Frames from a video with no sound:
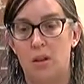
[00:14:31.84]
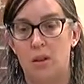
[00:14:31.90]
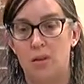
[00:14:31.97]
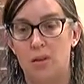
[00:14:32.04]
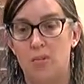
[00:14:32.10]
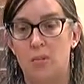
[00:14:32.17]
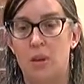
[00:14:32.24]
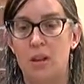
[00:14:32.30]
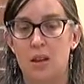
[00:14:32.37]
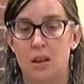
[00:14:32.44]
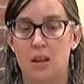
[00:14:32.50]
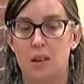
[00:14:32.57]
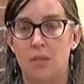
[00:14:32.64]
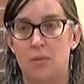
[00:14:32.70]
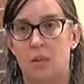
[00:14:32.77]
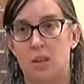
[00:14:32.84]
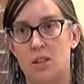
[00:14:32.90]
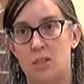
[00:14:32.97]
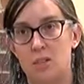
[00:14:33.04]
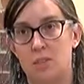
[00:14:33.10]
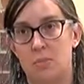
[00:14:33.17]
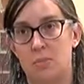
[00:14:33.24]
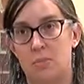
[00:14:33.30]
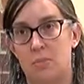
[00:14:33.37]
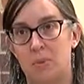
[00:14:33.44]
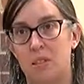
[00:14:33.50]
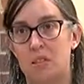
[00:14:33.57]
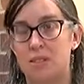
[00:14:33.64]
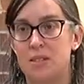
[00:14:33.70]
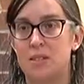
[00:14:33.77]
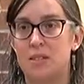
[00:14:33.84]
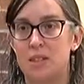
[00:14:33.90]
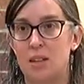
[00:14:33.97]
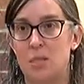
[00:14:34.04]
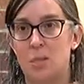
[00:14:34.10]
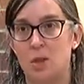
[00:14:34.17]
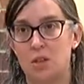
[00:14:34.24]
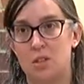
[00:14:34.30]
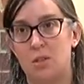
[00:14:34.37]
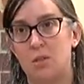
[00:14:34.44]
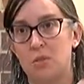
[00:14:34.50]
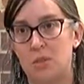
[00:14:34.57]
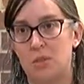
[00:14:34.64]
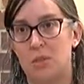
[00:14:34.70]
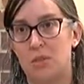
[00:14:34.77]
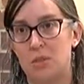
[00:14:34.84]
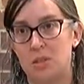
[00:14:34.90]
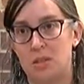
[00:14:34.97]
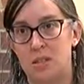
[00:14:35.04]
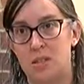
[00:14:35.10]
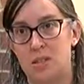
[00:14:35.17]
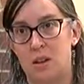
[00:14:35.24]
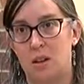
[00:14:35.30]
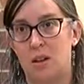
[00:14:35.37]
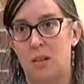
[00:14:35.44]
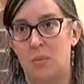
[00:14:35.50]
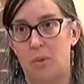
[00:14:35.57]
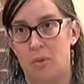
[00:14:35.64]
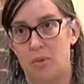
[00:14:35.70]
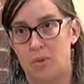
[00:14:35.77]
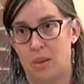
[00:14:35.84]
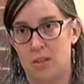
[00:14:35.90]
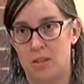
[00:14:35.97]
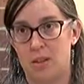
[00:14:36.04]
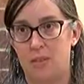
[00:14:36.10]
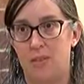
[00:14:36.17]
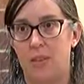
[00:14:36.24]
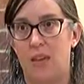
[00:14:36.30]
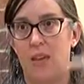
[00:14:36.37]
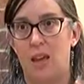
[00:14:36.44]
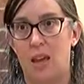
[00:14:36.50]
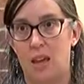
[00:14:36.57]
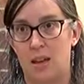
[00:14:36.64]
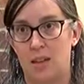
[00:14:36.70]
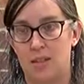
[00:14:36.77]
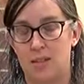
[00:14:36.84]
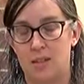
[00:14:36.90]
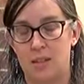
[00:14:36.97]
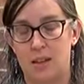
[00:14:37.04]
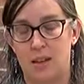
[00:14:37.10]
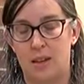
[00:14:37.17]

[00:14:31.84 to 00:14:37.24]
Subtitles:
depending on the relationship, because the city works closely with DCR on both Draw 7 and